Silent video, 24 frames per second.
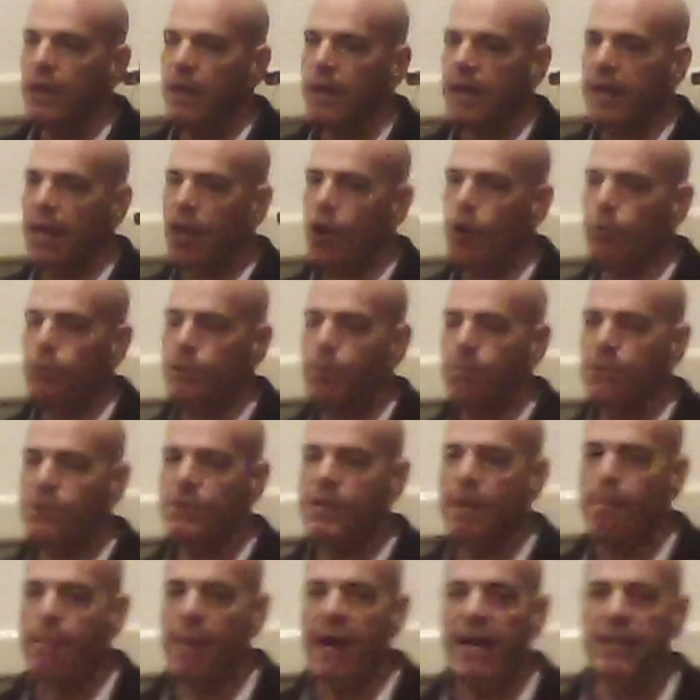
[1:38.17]
And I hope to
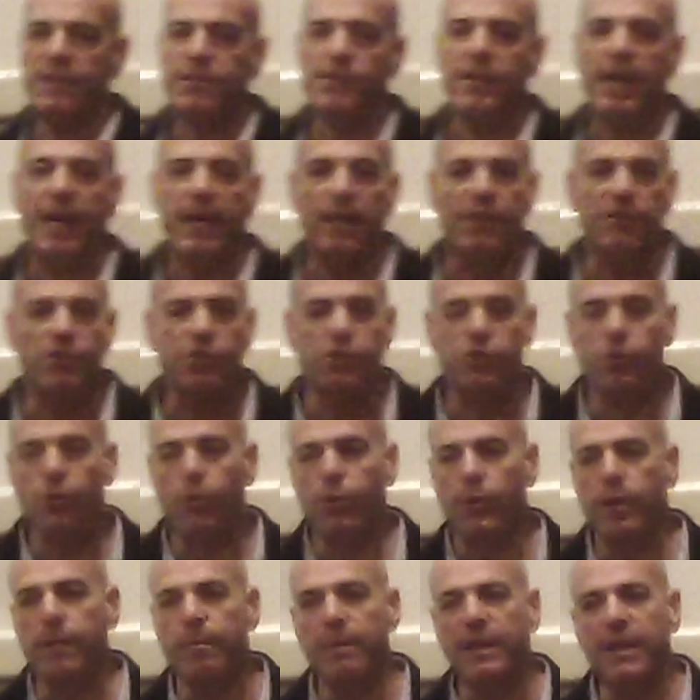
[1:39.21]
present my side of the
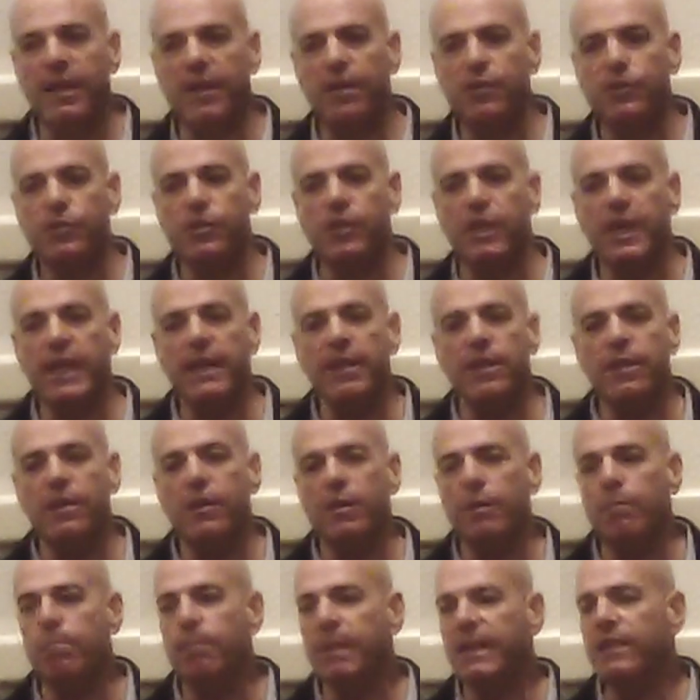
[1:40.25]
story, because in
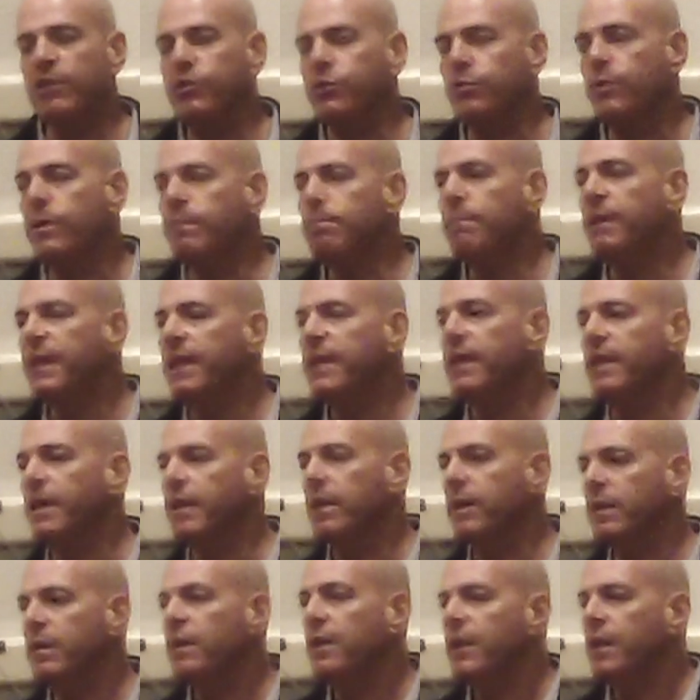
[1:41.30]
the mainstream
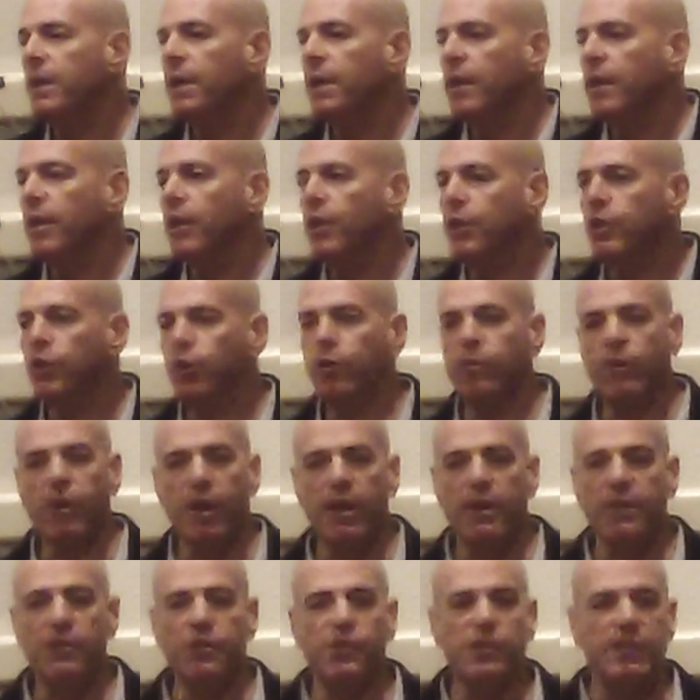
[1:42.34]
media, you're
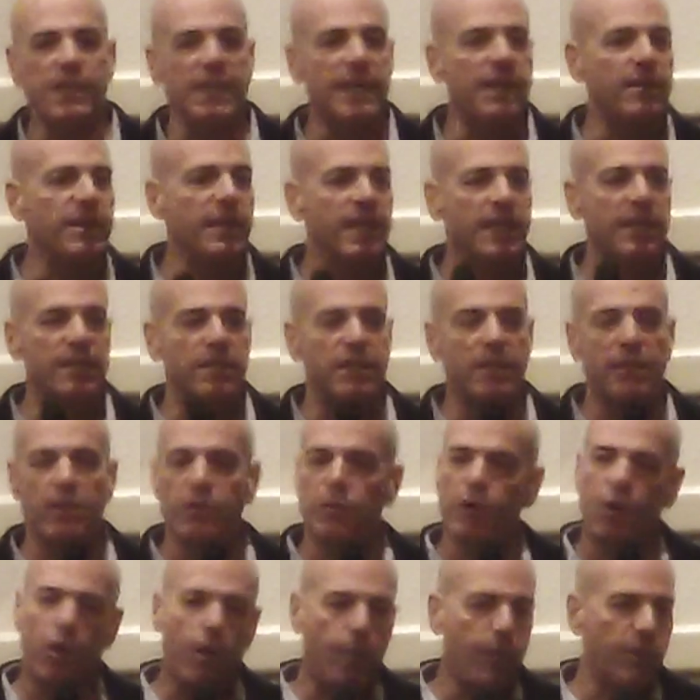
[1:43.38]
already seeing the
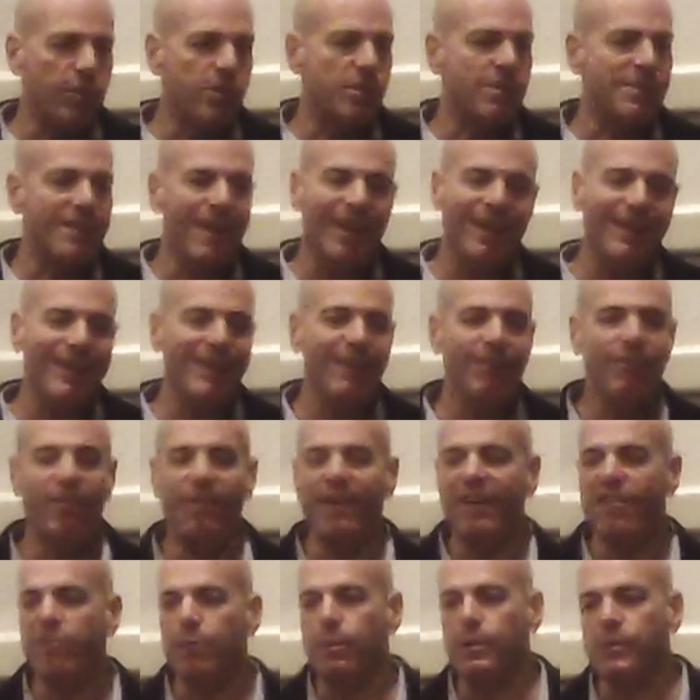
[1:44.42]
almost
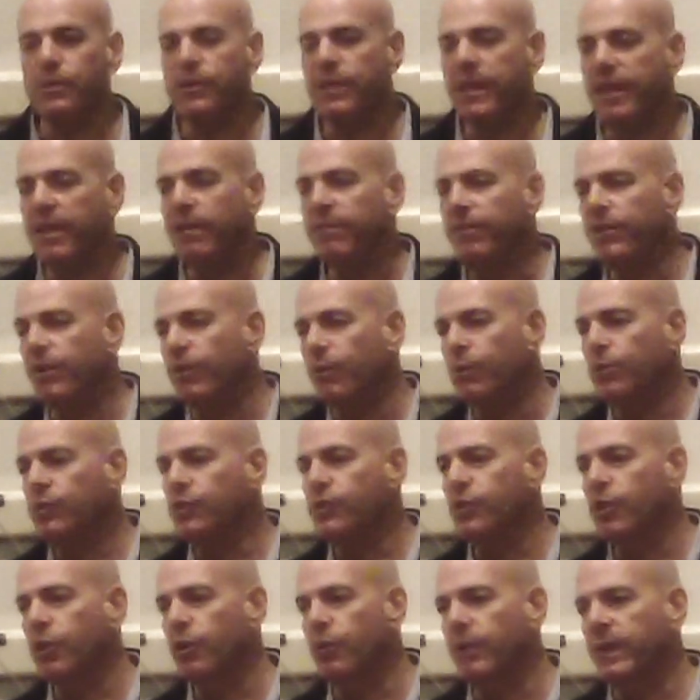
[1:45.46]
95% of it or
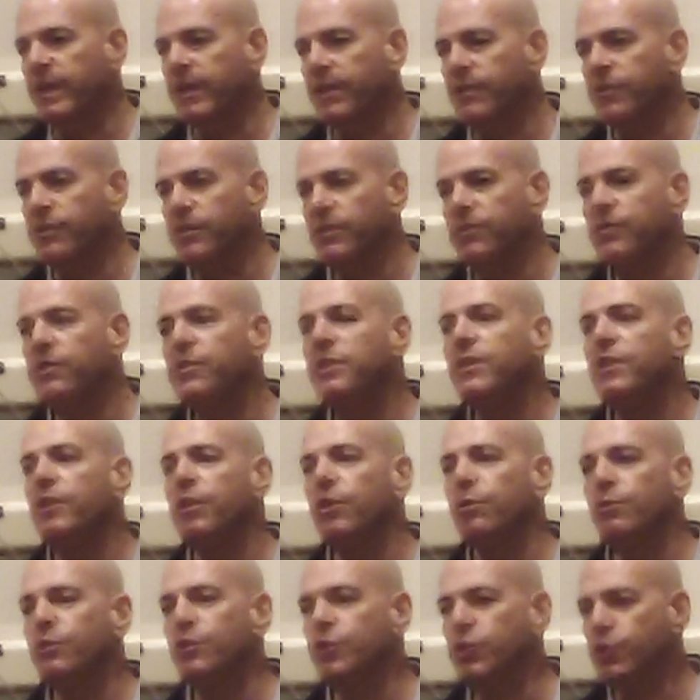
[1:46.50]
so is
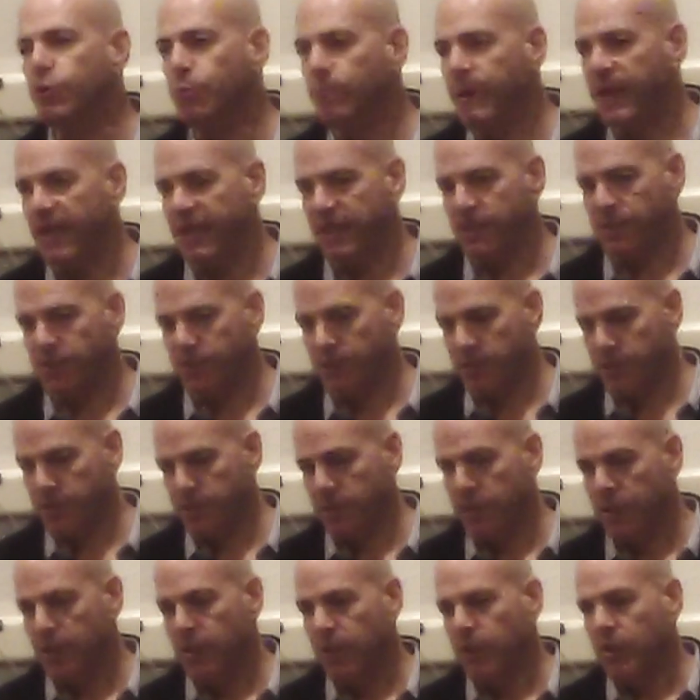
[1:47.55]
CO2 based
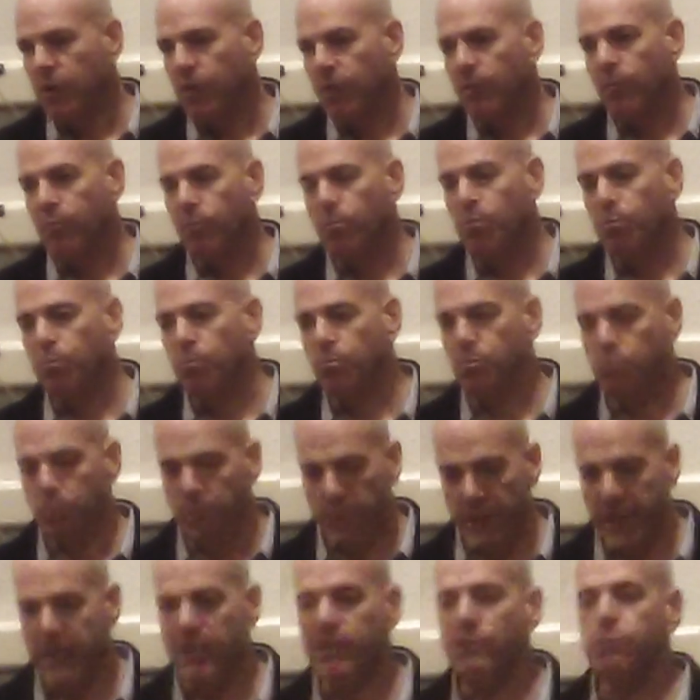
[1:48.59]

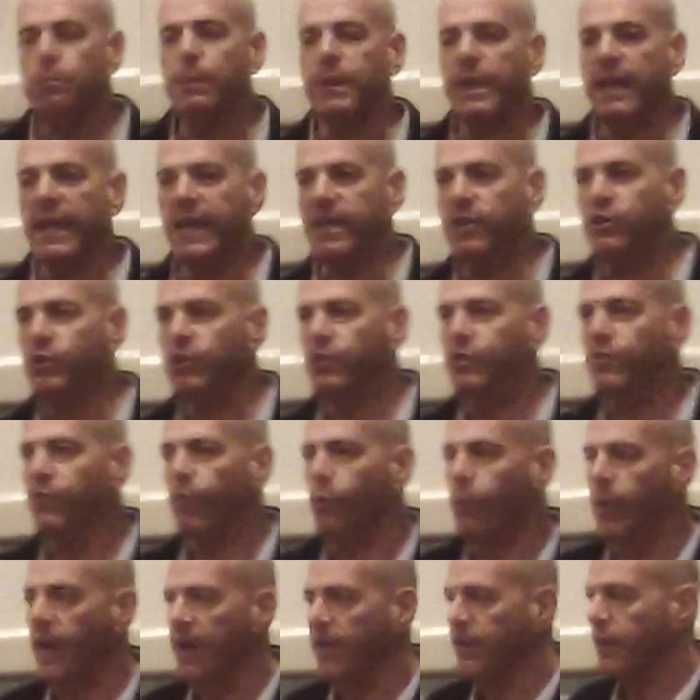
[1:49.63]
explanations for
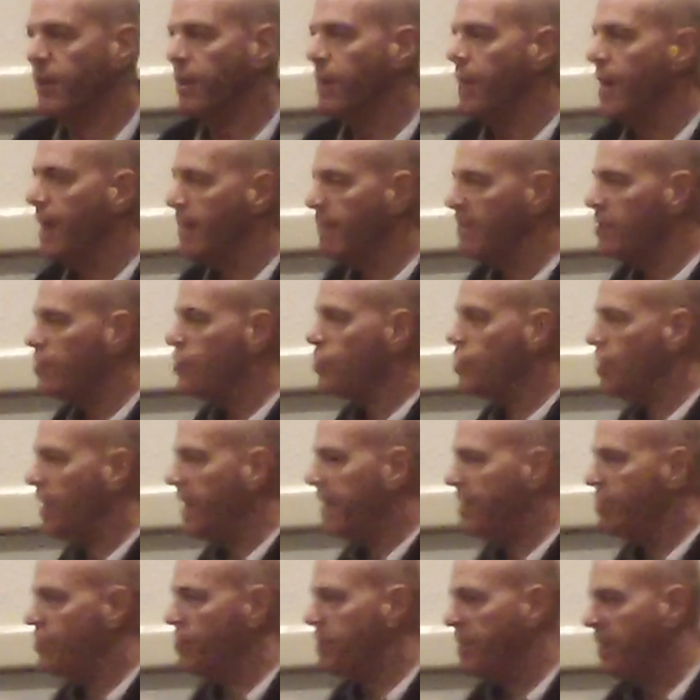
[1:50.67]
why the climate's
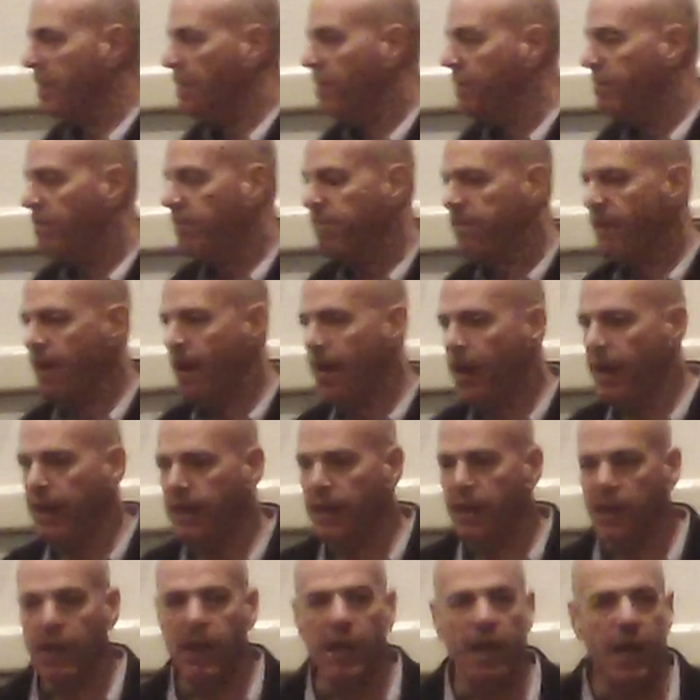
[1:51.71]
changing. Fine.
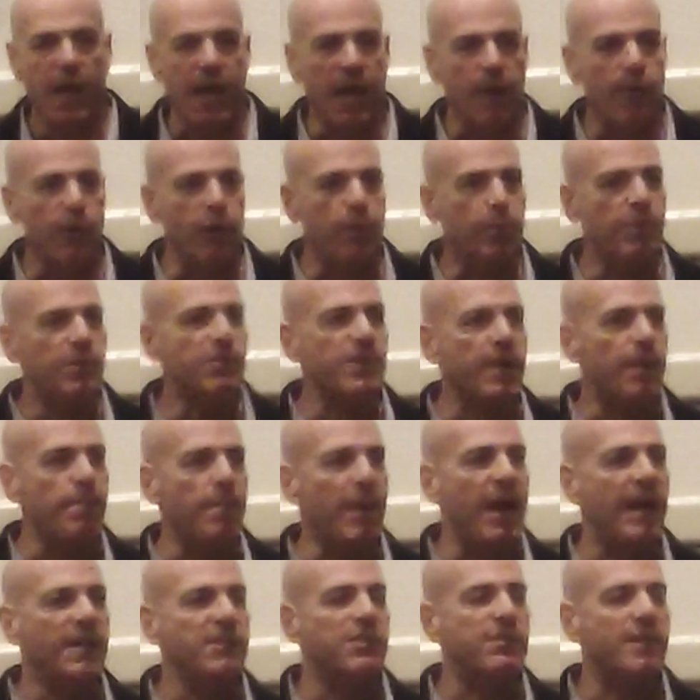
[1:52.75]
I want to present
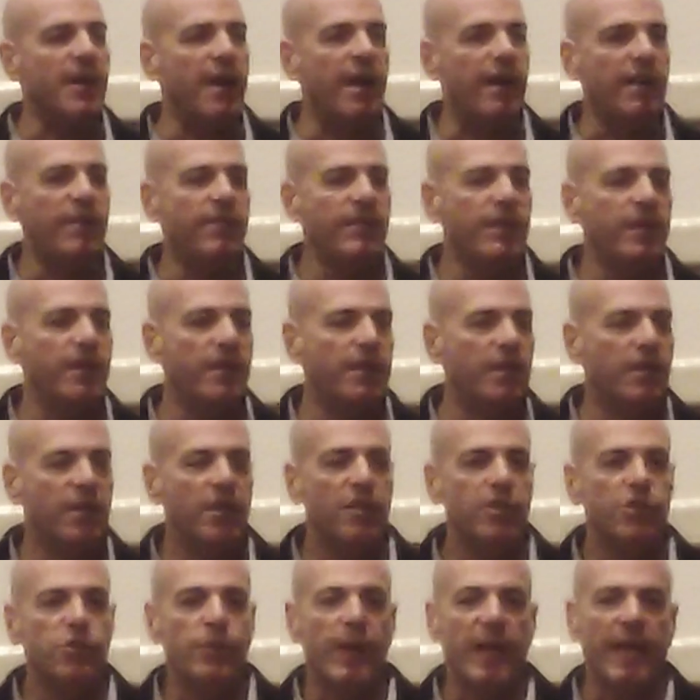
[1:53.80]
my side of it
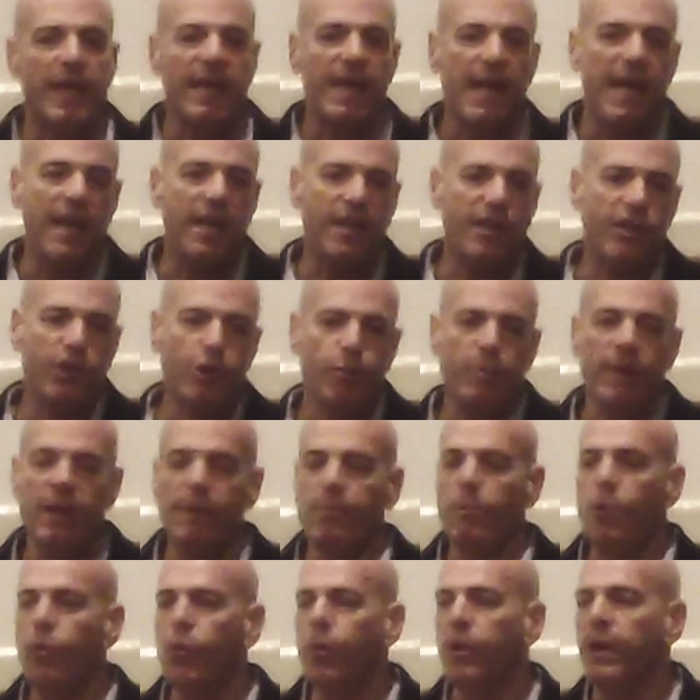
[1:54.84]
so I can add a little bit
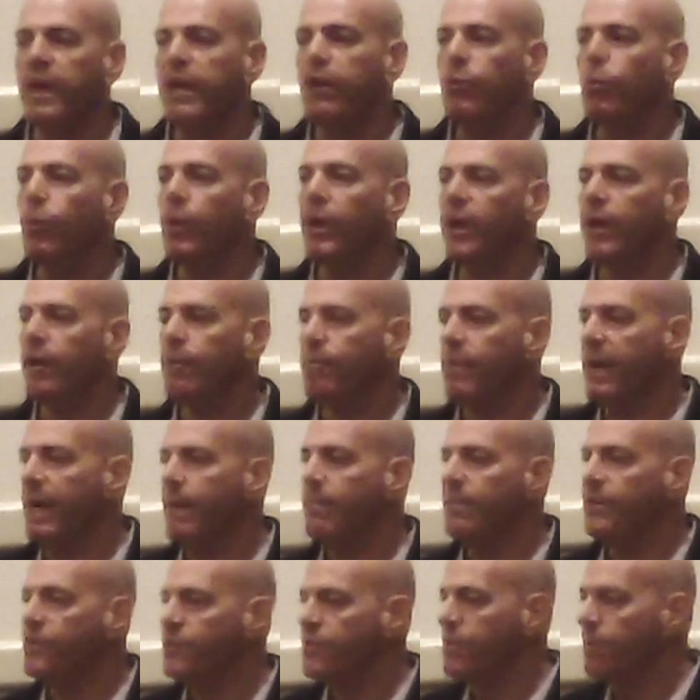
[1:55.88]
more in where
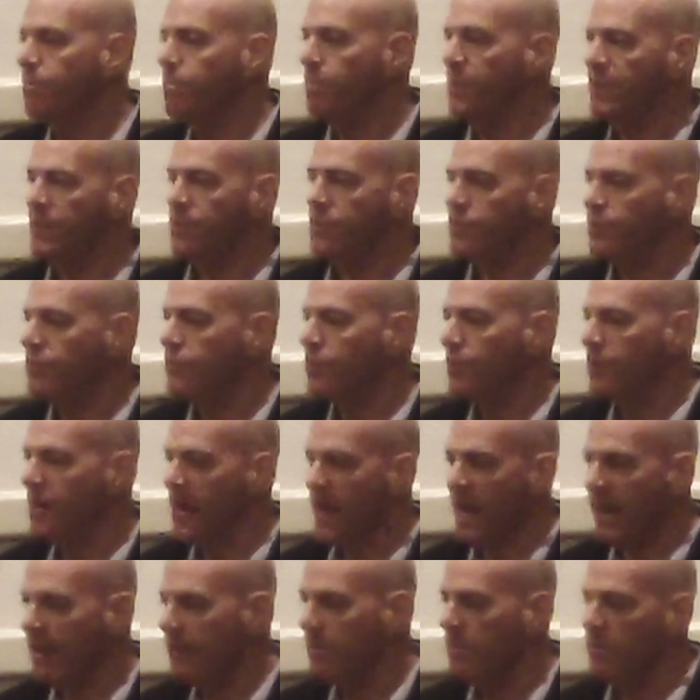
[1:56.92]
maybe some pieces are
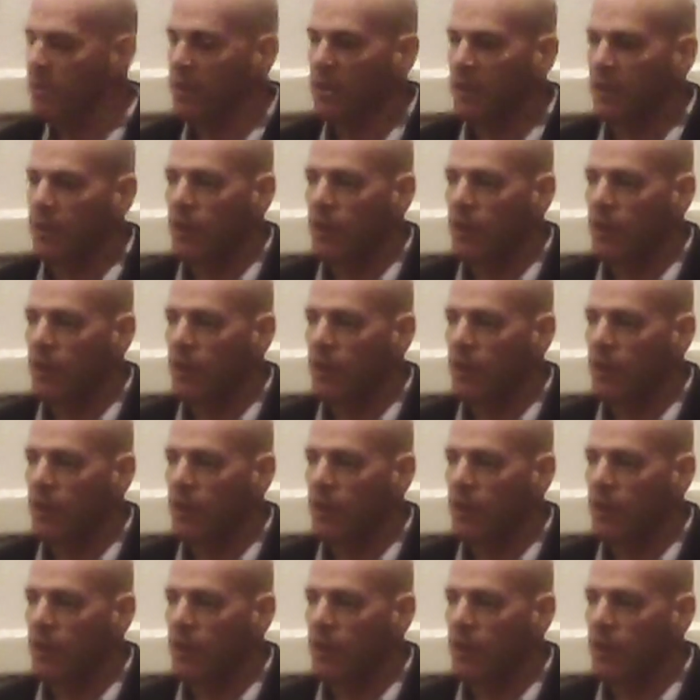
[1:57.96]
not